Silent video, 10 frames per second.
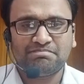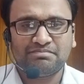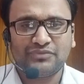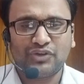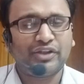
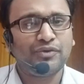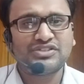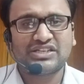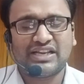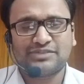you can
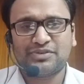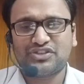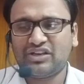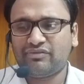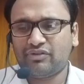use it
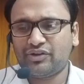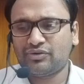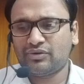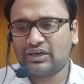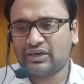especially for
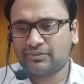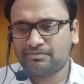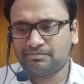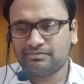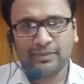
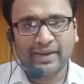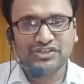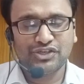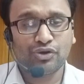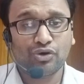
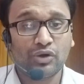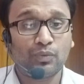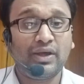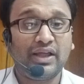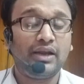imagine you're not
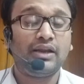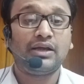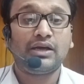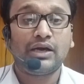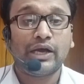well,
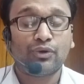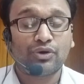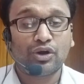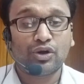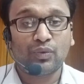
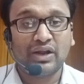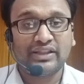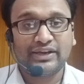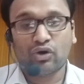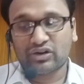
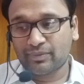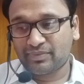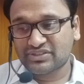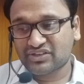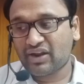the doctor
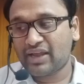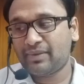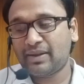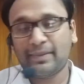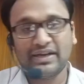
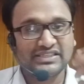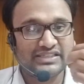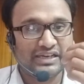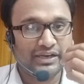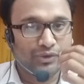prescribed a
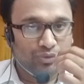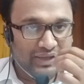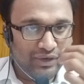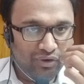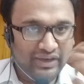medicine and you
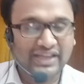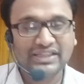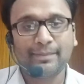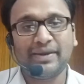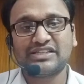cannot take
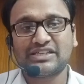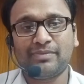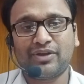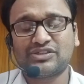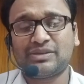the medicine
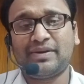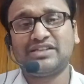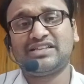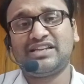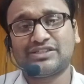because the
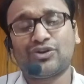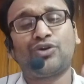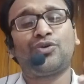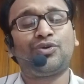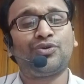medicine is
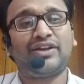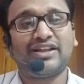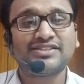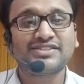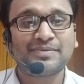not good to
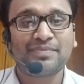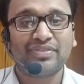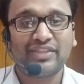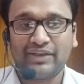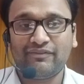taste.
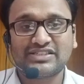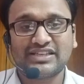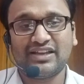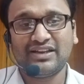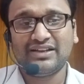Then we
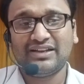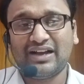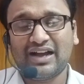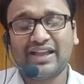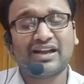say,
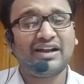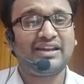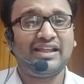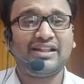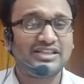I can't
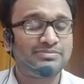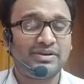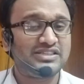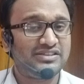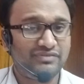take this
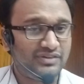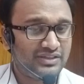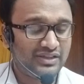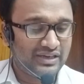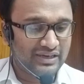medicine
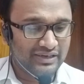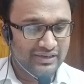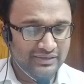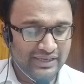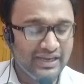further.
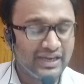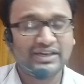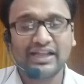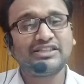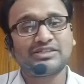I can't
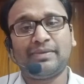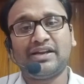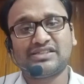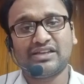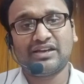take this
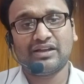medicine